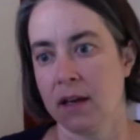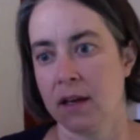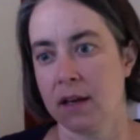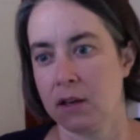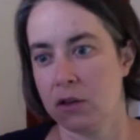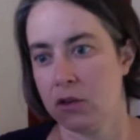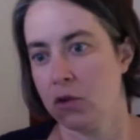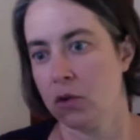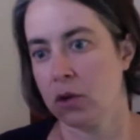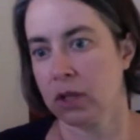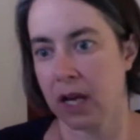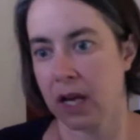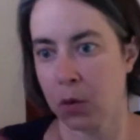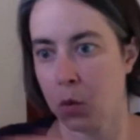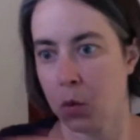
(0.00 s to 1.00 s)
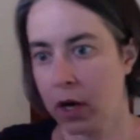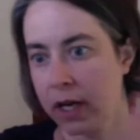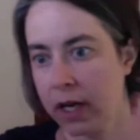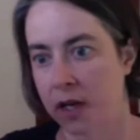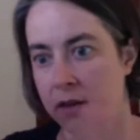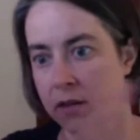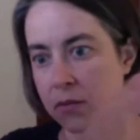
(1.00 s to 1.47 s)
you're like
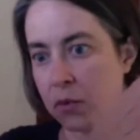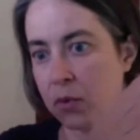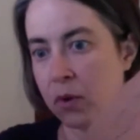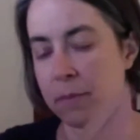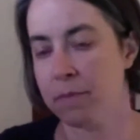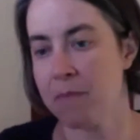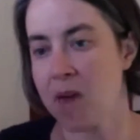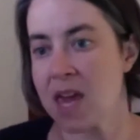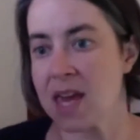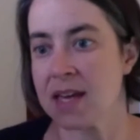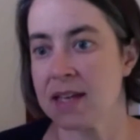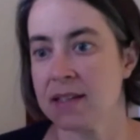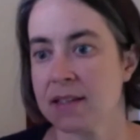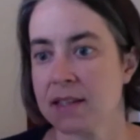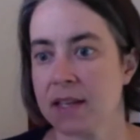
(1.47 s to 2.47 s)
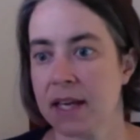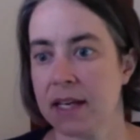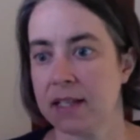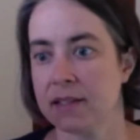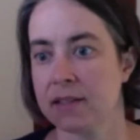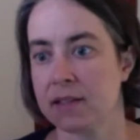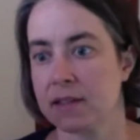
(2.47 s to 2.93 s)
working through a maze,
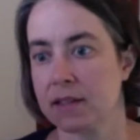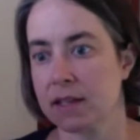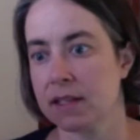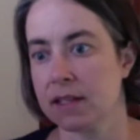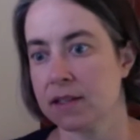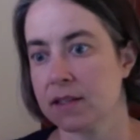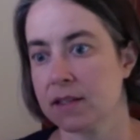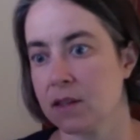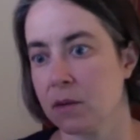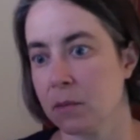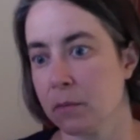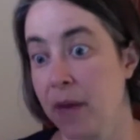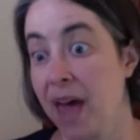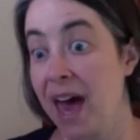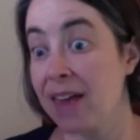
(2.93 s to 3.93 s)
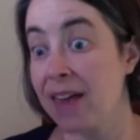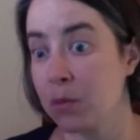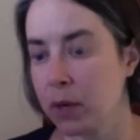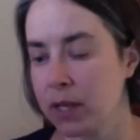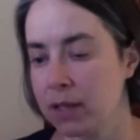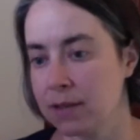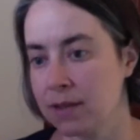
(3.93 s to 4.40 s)
and it's the
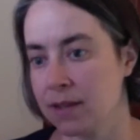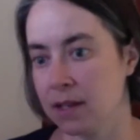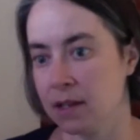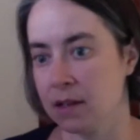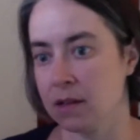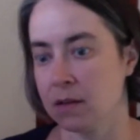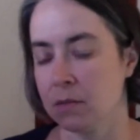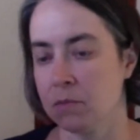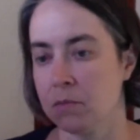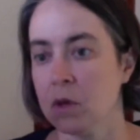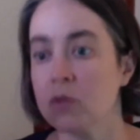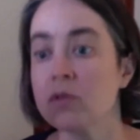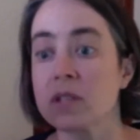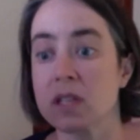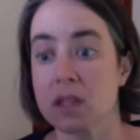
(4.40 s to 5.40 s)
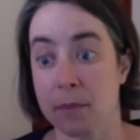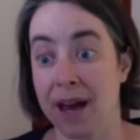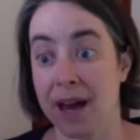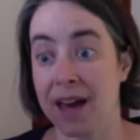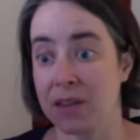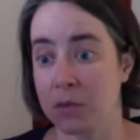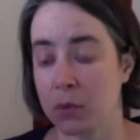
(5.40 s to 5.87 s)
pathways that, mostly the
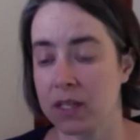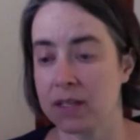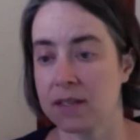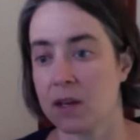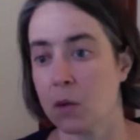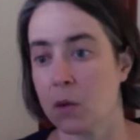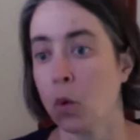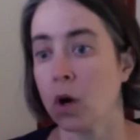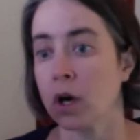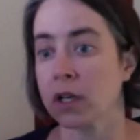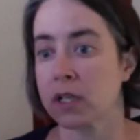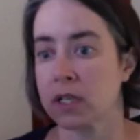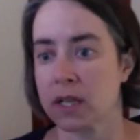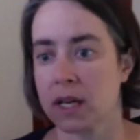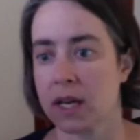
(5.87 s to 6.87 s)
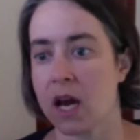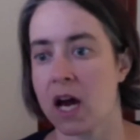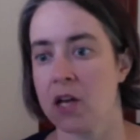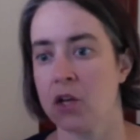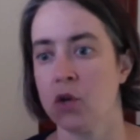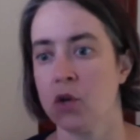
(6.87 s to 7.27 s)
pathways that worked, that got you